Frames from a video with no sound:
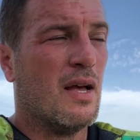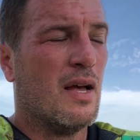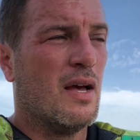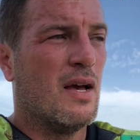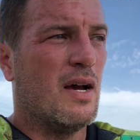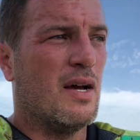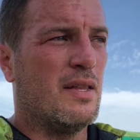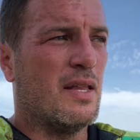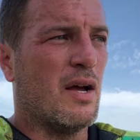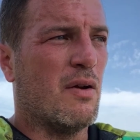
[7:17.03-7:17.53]

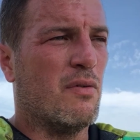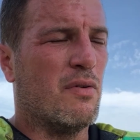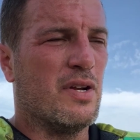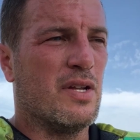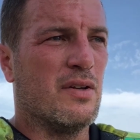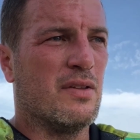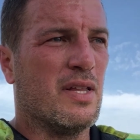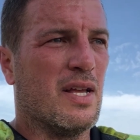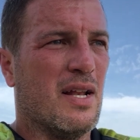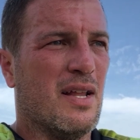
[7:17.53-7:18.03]
and they're
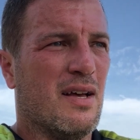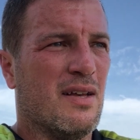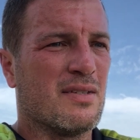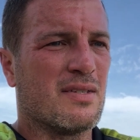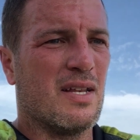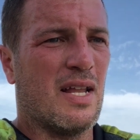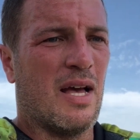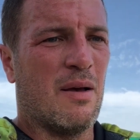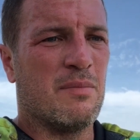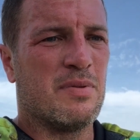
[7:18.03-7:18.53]
already on their
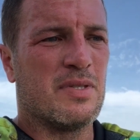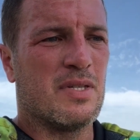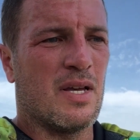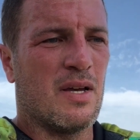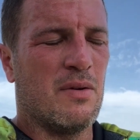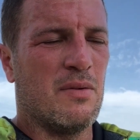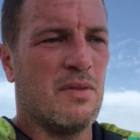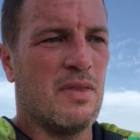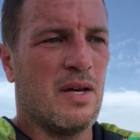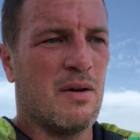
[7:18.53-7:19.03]
last lap,
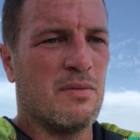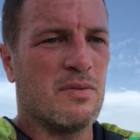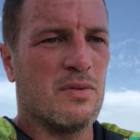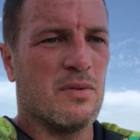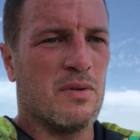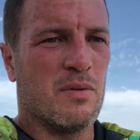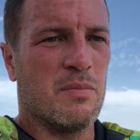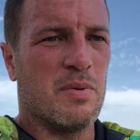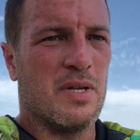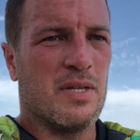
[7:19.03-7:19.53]
so that was
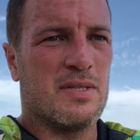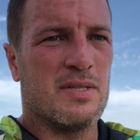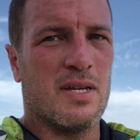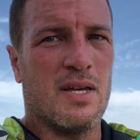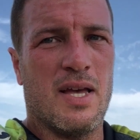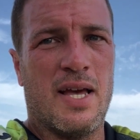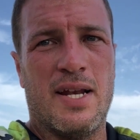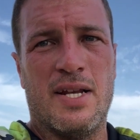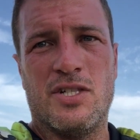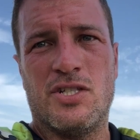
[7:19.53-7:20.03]
all a bit
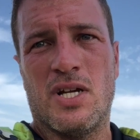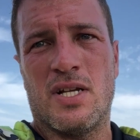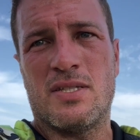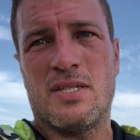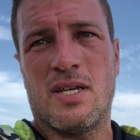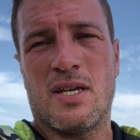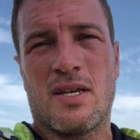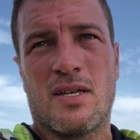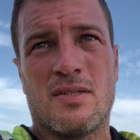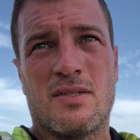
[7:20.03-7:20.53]

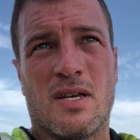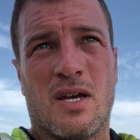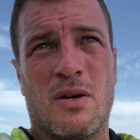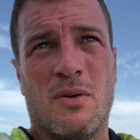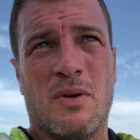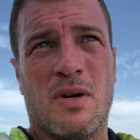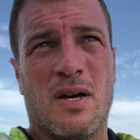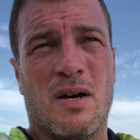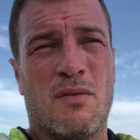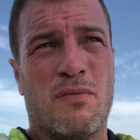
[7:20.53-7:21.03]
energetic.
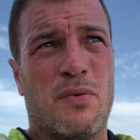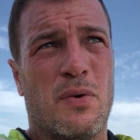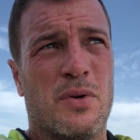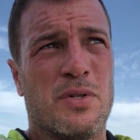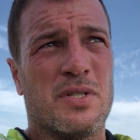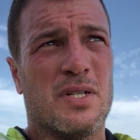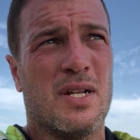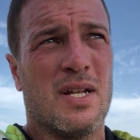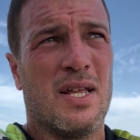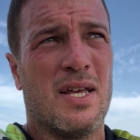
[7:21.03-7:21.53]
So
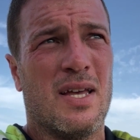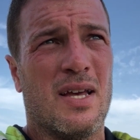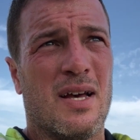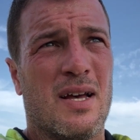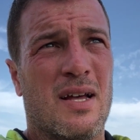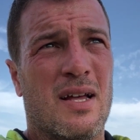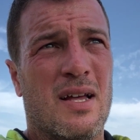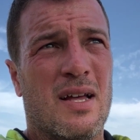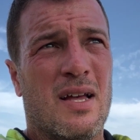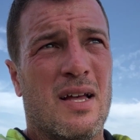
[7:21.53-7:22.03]
unfortunately
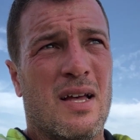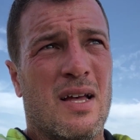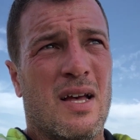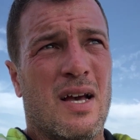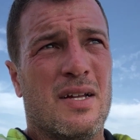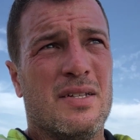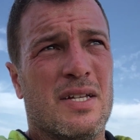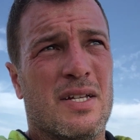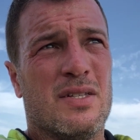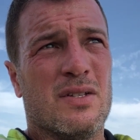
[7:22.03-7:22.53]
I
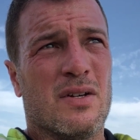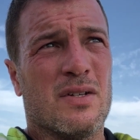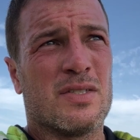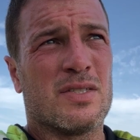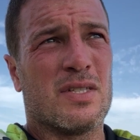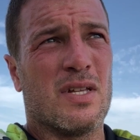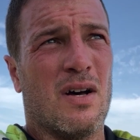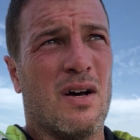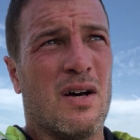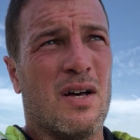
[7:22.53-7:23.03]
did not
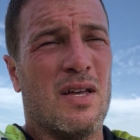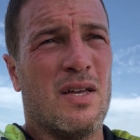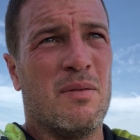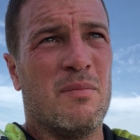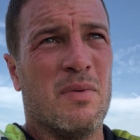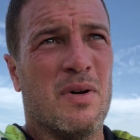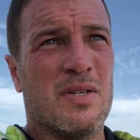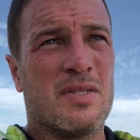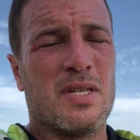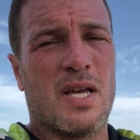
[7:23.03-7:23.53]
start in
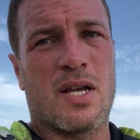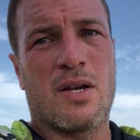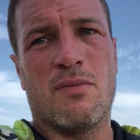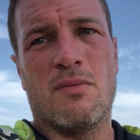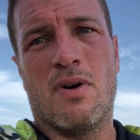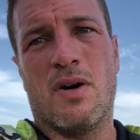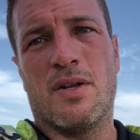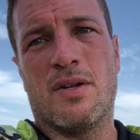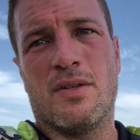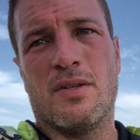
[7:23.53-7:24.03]
my second
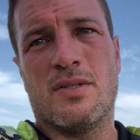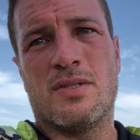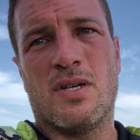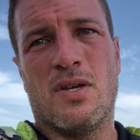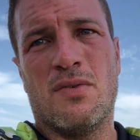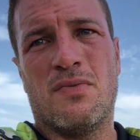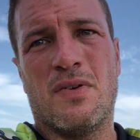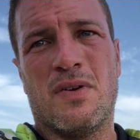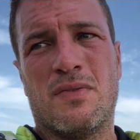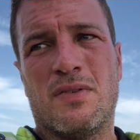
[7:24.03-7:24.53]
ride on the
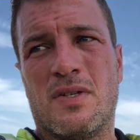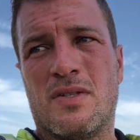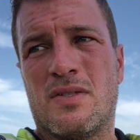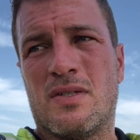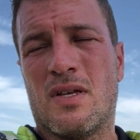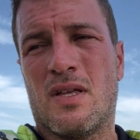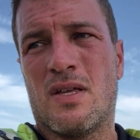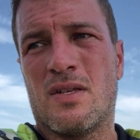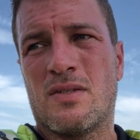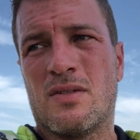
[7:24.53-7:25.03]
250,
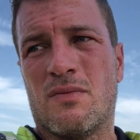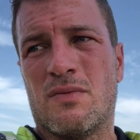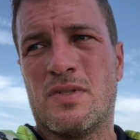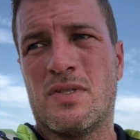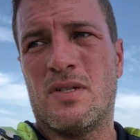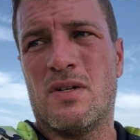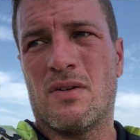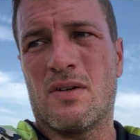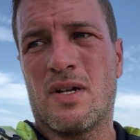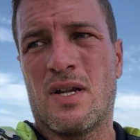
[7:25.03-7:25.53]
so that's
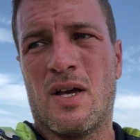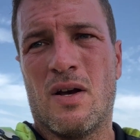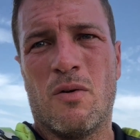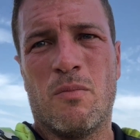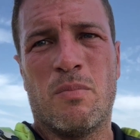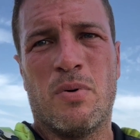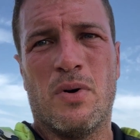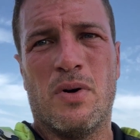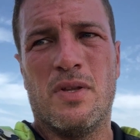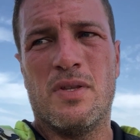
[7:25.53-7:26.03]
obviously not going to
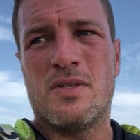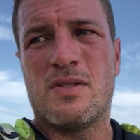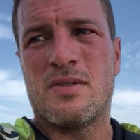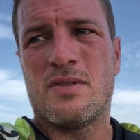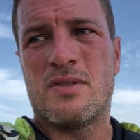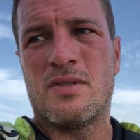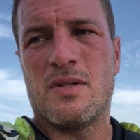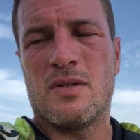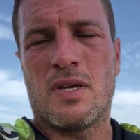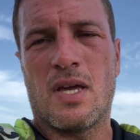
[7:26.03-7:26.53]
help points
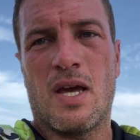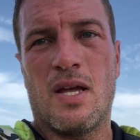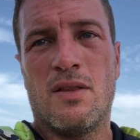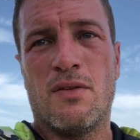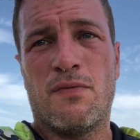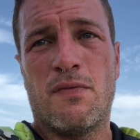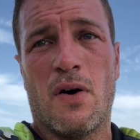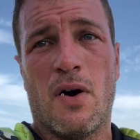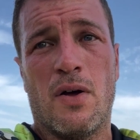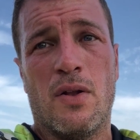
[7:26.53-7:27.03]
to get in
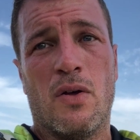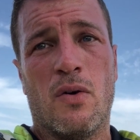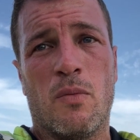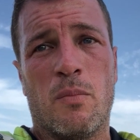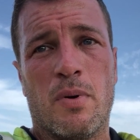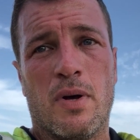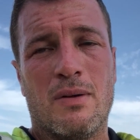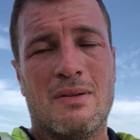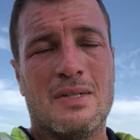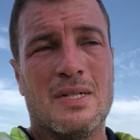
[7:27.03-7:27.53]
the final.
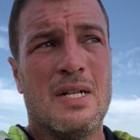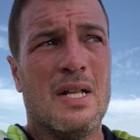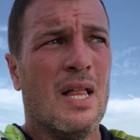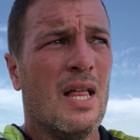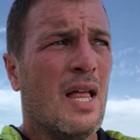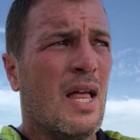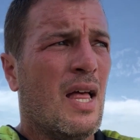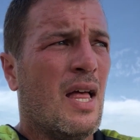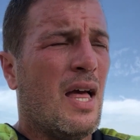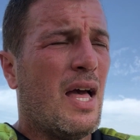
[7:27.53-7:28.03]
But
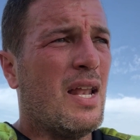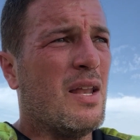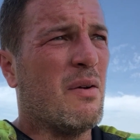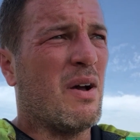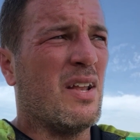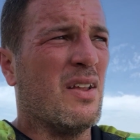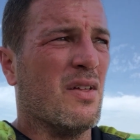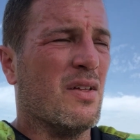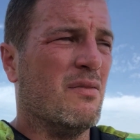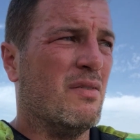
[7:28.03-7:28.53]

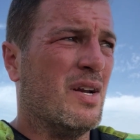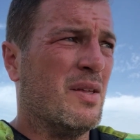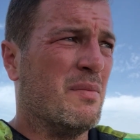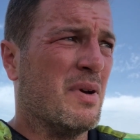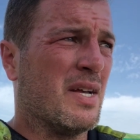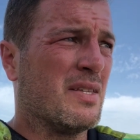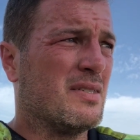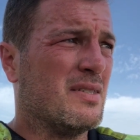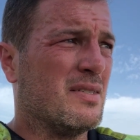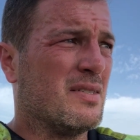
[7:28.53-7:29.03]
anyway, not that it really
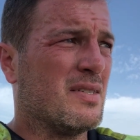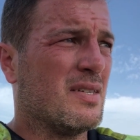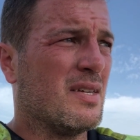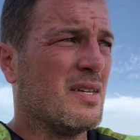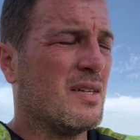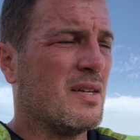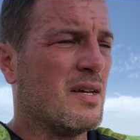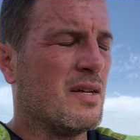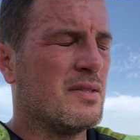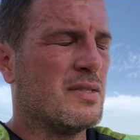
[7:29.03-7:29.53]
matters
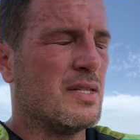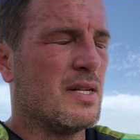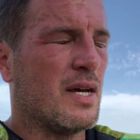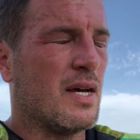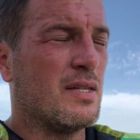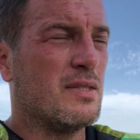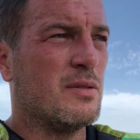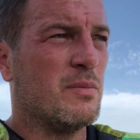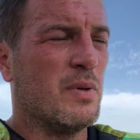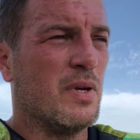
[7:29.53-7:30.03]

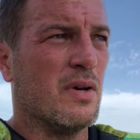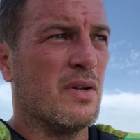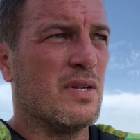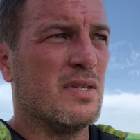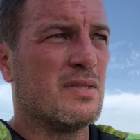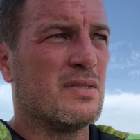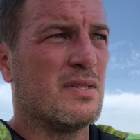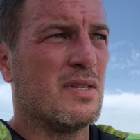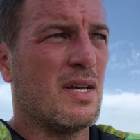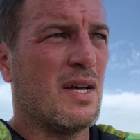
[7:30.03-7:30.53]
today, to be
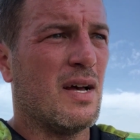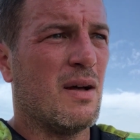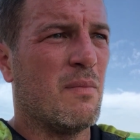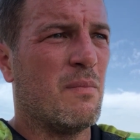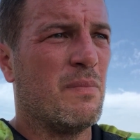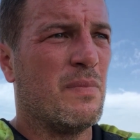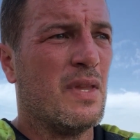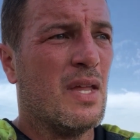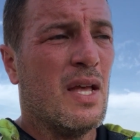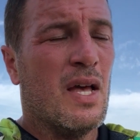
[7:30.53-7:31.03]
honest.
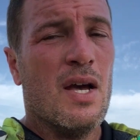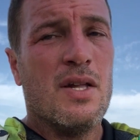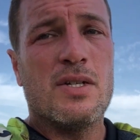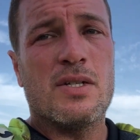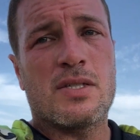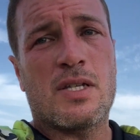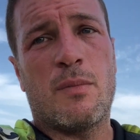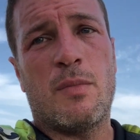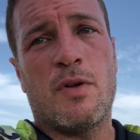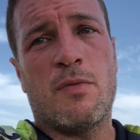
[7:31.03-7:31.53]

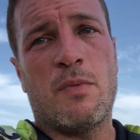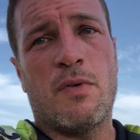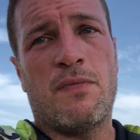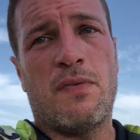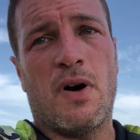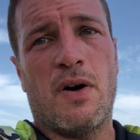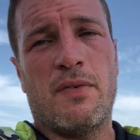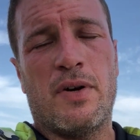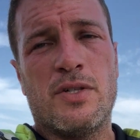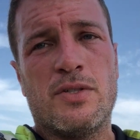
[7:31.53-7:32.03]
Just coming off my
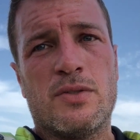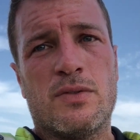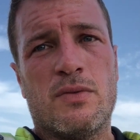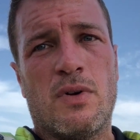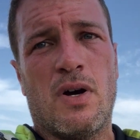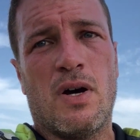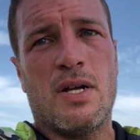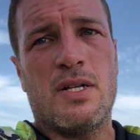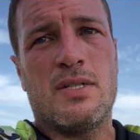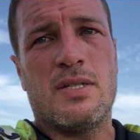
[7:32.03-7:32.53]
500
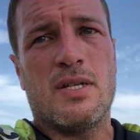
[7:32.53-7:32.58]
ride,